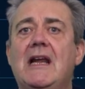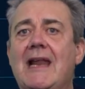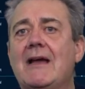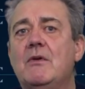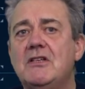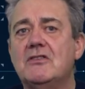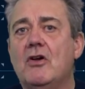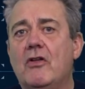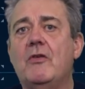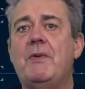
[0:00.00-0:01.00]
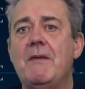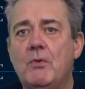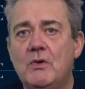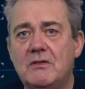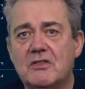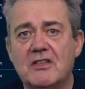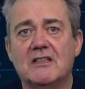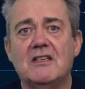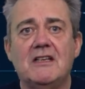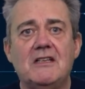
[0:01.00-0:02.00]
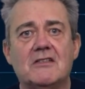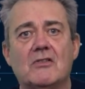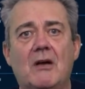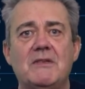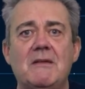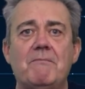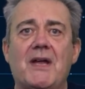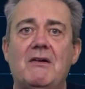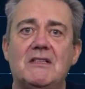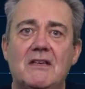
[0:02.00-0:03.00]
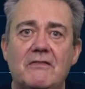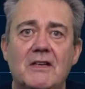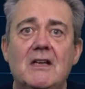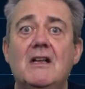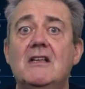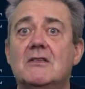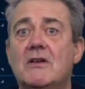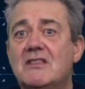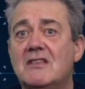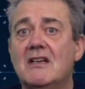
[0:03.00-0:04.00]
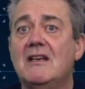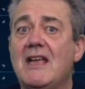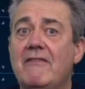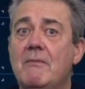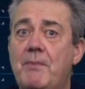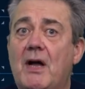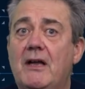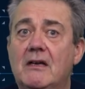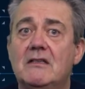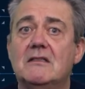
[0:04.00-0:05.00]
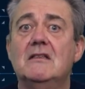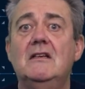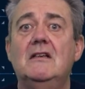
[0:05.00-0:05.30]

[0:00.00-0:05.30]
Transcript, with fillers: in languages that other people would certainly describe as imperative, so I certainly have a bias.